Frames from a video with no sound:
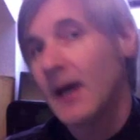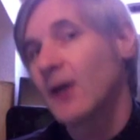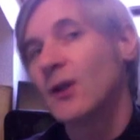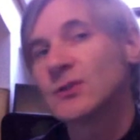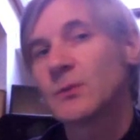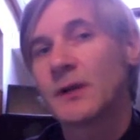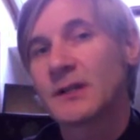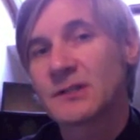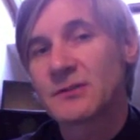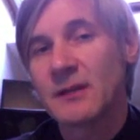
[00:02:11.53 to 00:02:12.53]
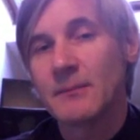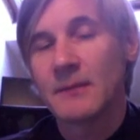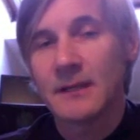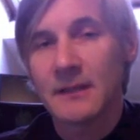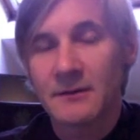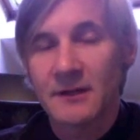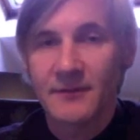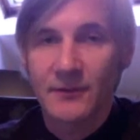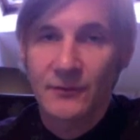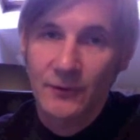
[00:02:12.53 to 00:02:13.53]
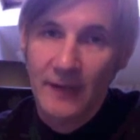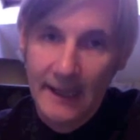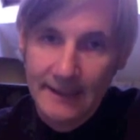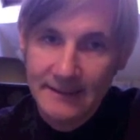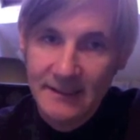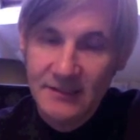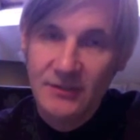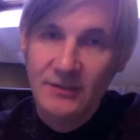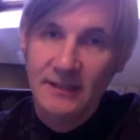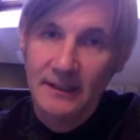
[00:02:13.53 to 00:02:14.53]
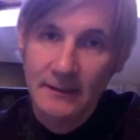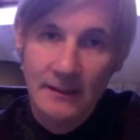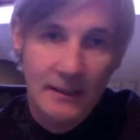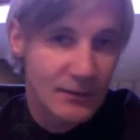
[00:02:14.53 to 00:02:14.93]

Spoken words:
And also we're extremely grateful to the head teachers and